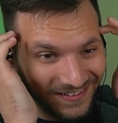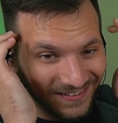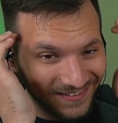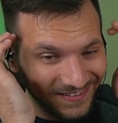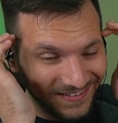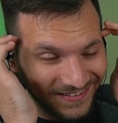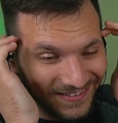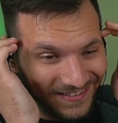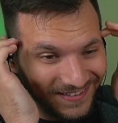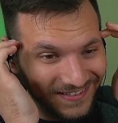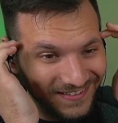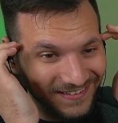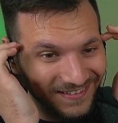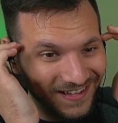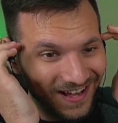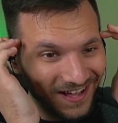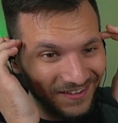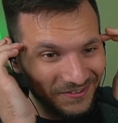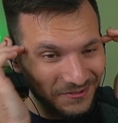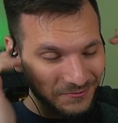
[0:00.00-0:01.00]
This is
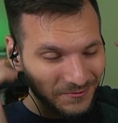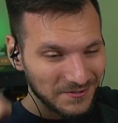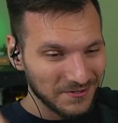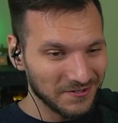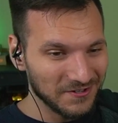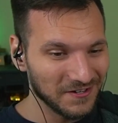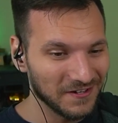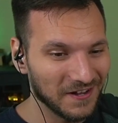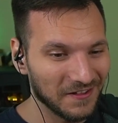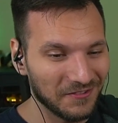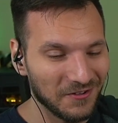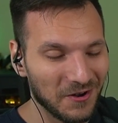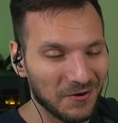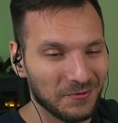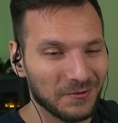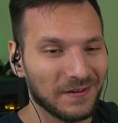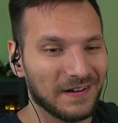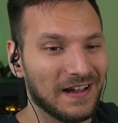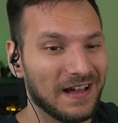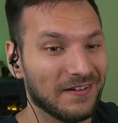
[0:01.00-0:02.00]
not the reunion I thought
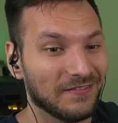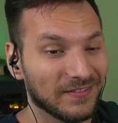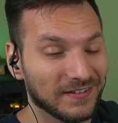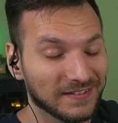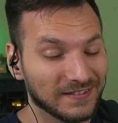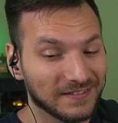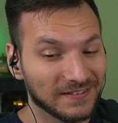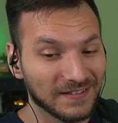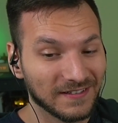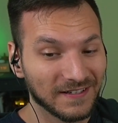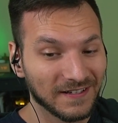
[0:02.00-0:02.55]
we were having.